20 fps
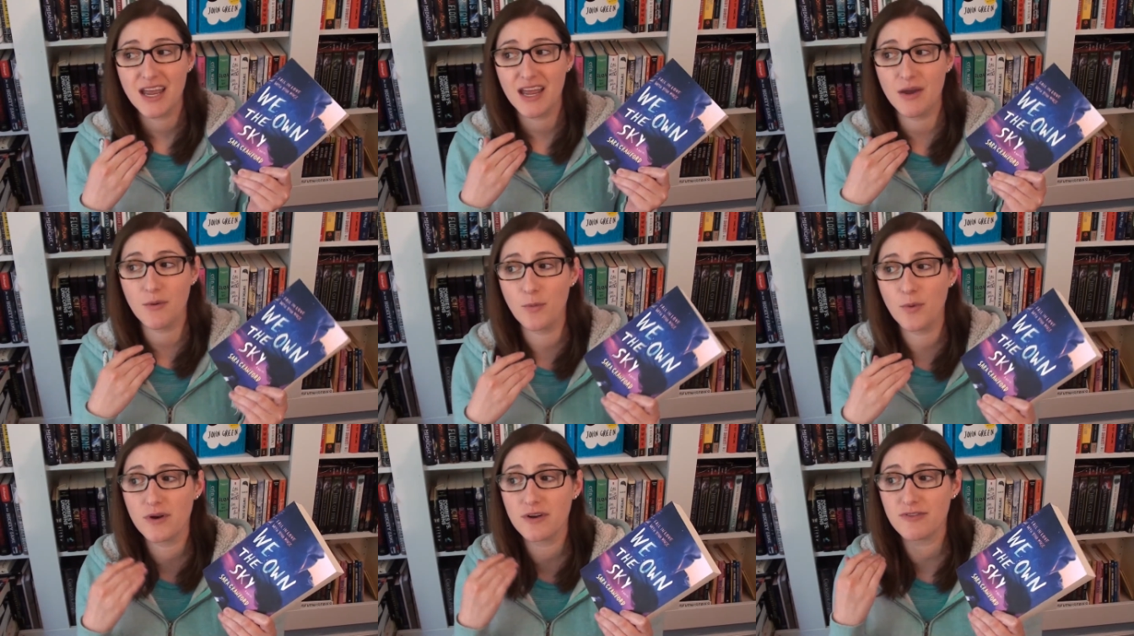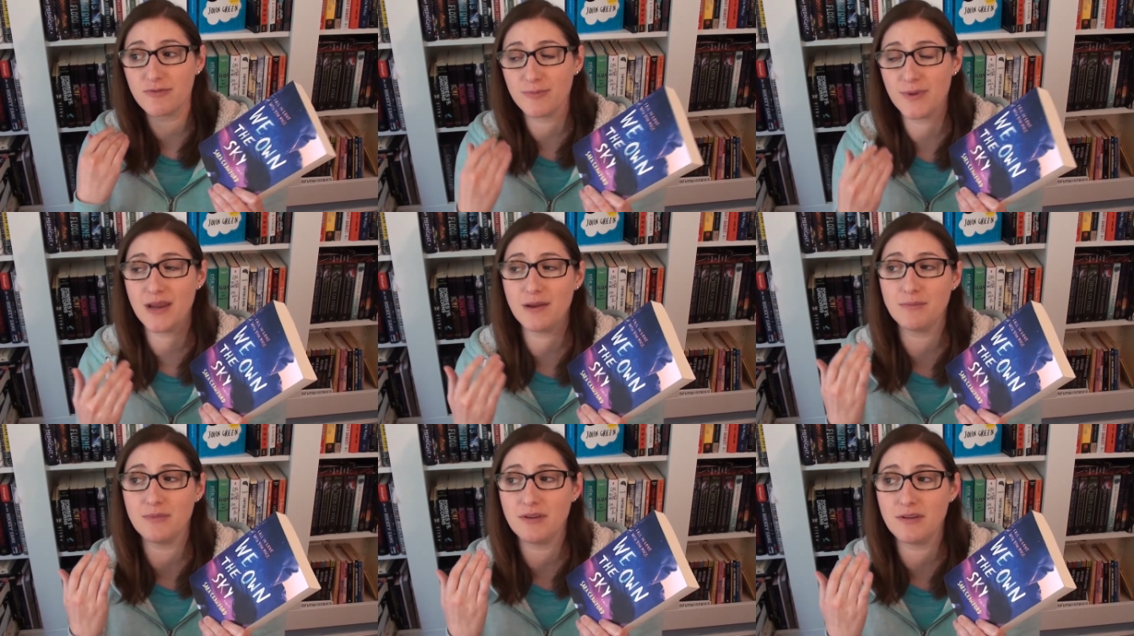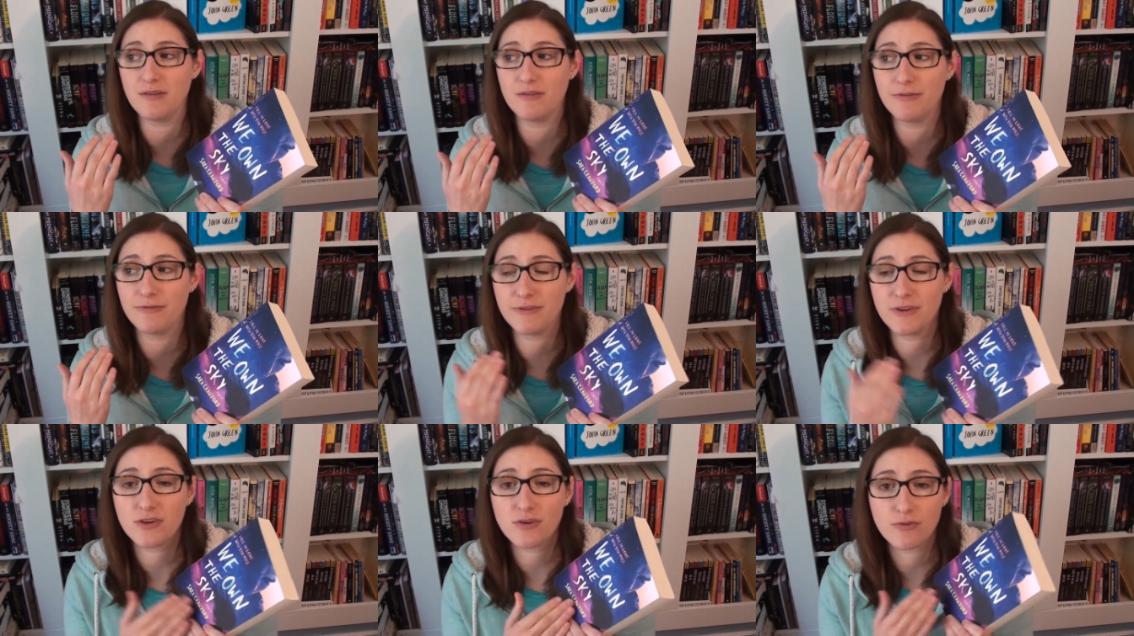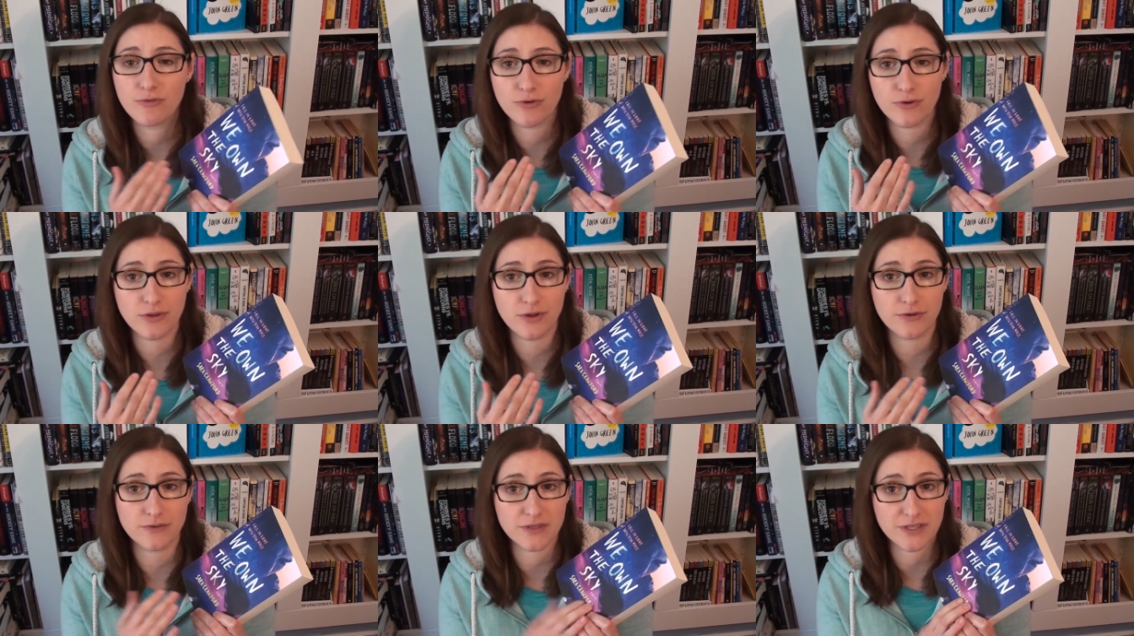it would have made me feel
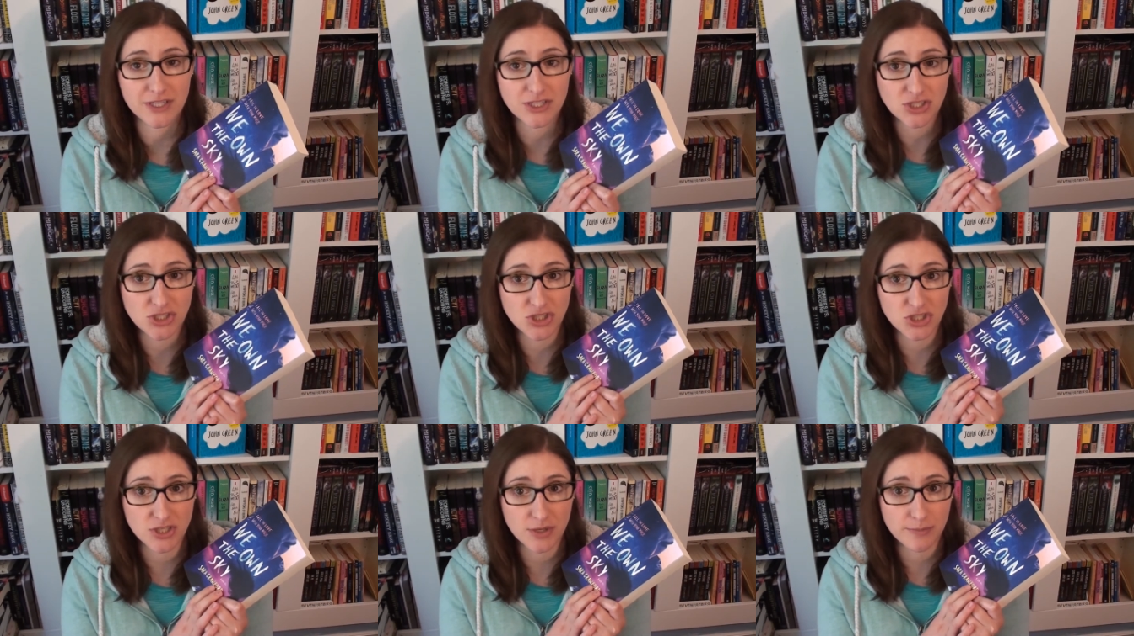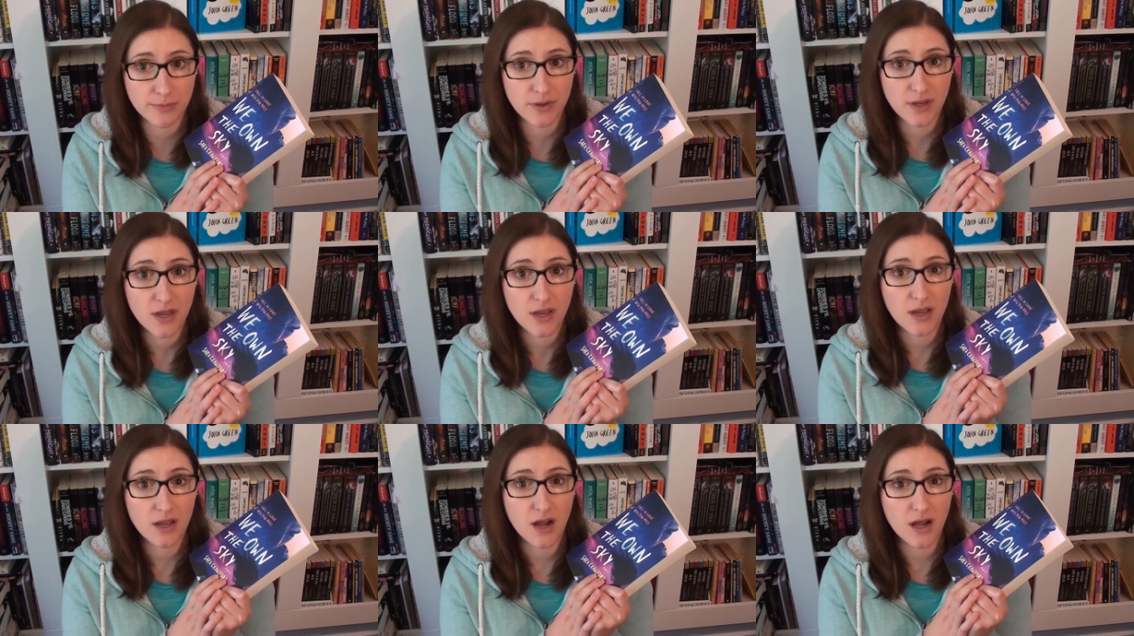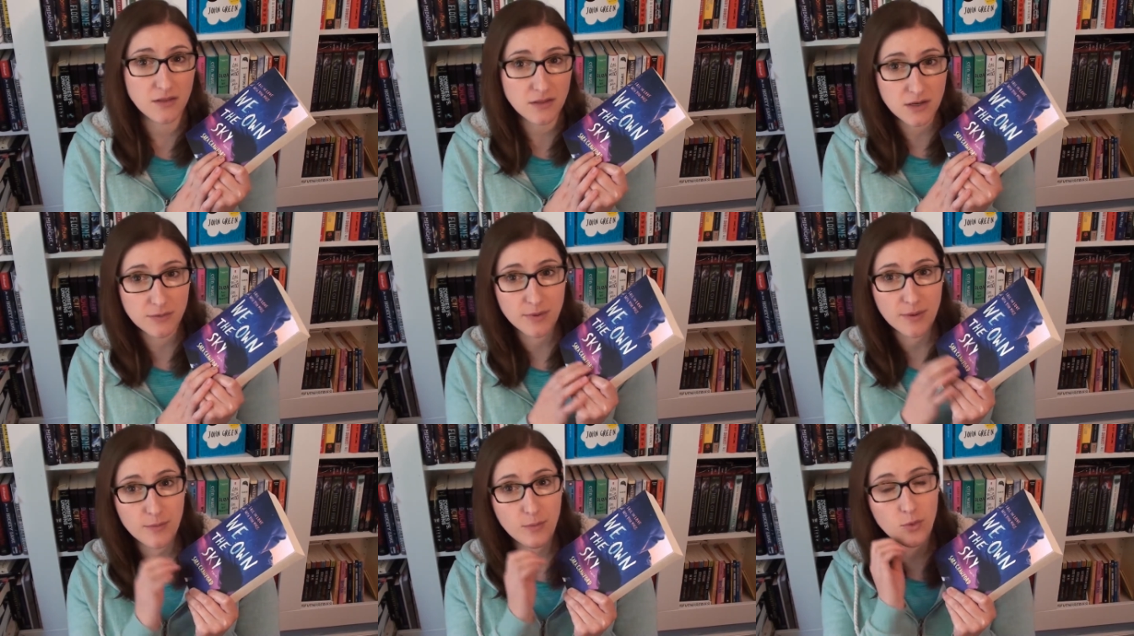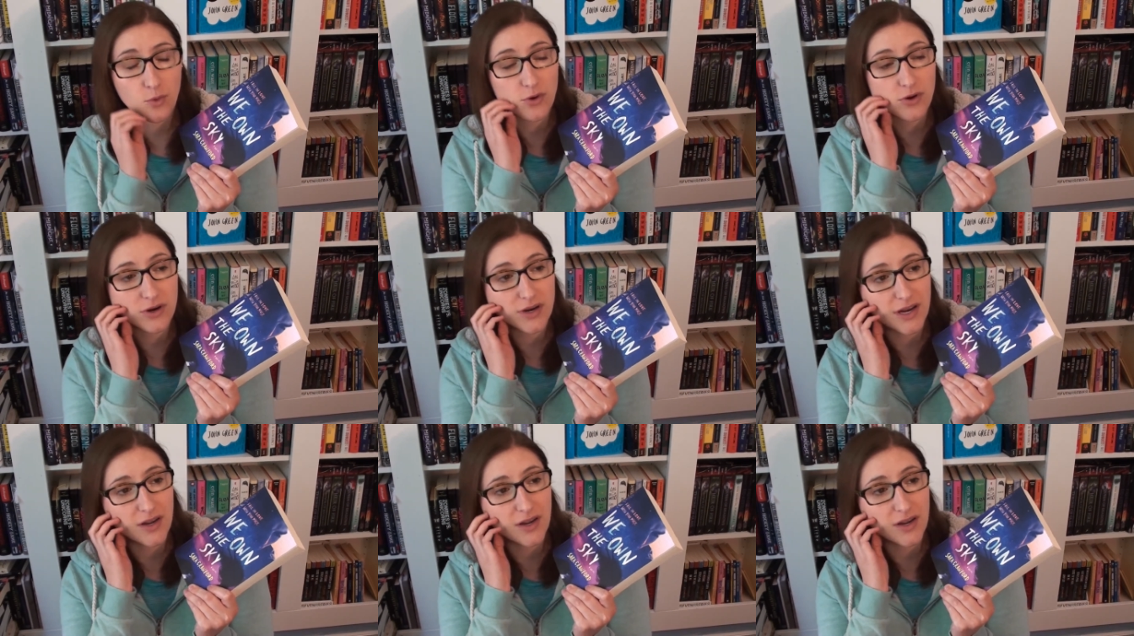for their relationship a little bit more.